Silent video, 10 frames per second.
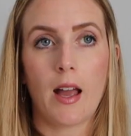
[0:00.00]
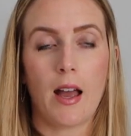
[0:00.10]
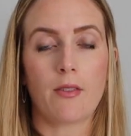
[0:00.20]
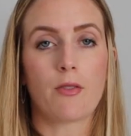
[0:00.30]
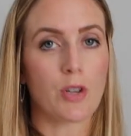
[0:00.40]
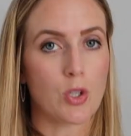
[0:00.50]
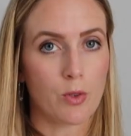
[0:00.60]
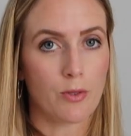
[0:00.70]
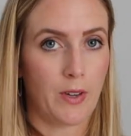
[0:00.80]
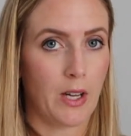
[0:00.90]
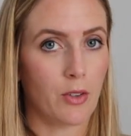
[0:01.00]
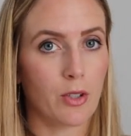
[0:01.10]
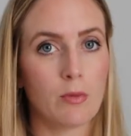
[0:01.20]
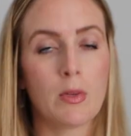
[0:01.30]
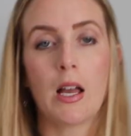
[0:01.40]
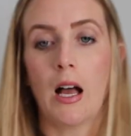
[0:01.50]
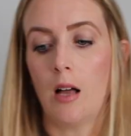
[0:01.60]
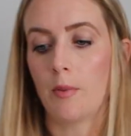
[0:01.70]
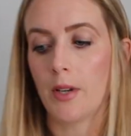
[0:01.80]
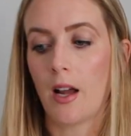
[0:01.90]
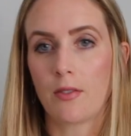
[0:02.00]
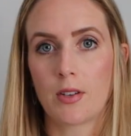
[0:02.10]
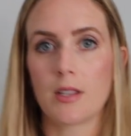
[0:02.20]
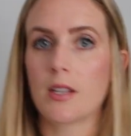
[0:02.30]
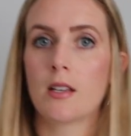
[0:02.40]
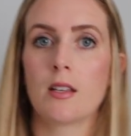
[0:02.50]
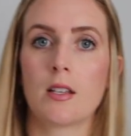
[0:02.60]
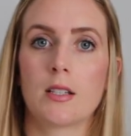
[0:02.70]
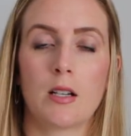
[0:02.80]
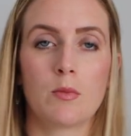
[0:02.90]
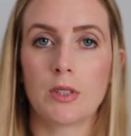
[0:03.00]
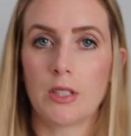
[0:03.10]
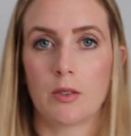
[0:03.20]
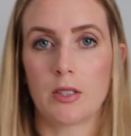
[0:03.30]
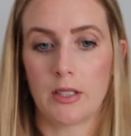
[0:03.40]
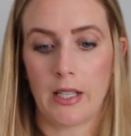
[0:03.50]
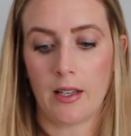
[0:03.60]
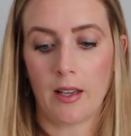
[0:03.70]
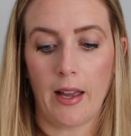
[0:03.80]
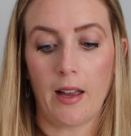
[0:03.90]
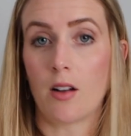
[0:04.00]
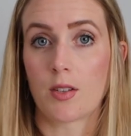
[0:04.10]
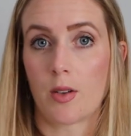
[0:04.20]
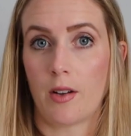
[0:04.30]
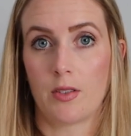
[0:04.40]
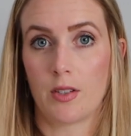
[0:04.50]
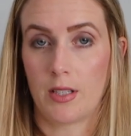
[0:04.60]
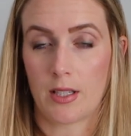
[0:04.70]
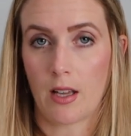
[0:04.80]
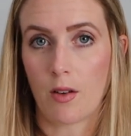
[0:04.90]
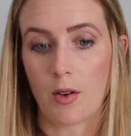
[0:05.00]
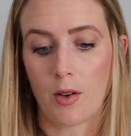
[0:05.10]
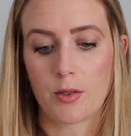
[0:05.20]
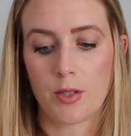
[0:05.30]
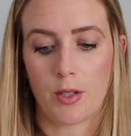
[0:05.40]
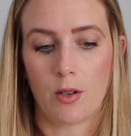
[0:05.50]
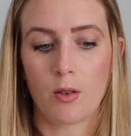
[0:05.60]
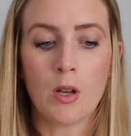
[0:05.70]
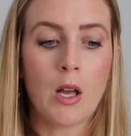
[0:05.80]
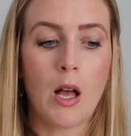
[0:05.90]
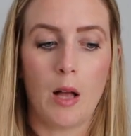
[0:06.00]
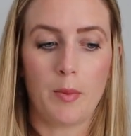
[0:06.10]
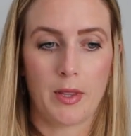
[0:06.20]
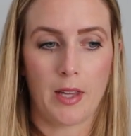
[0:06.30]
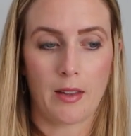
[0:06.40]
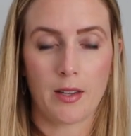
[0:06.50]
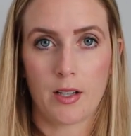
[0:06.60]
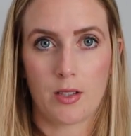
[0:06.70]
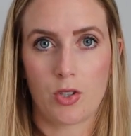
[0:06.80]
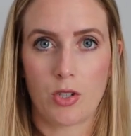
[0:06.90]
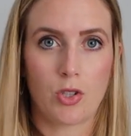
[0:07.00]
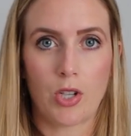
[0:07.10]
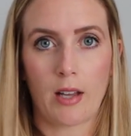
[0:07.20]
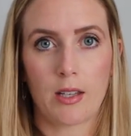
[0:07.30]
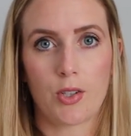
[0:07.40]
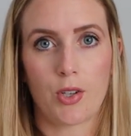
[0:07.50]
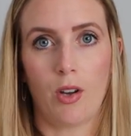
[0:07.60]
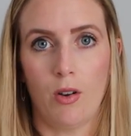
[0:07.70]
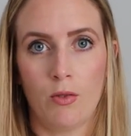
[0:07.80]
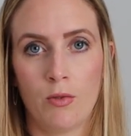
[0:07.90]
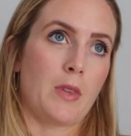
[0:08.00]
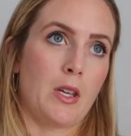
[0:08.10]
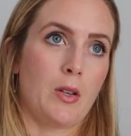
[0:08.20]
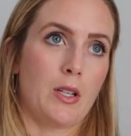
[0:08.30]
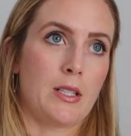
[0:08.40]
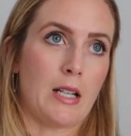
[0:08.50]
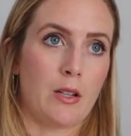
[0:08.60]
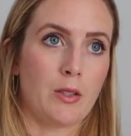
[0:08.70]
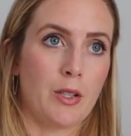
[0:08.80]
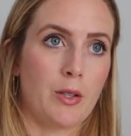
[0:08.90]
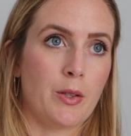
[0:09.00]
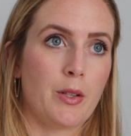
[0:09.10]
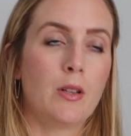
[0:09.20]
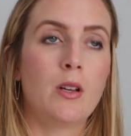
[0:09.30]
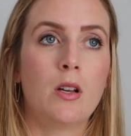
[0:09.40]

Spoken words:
have a virtual fitting room. I'll put everything down below in a link. I also have a discount code, so I'll put that there. It's just JACQUIECICCONE. You can download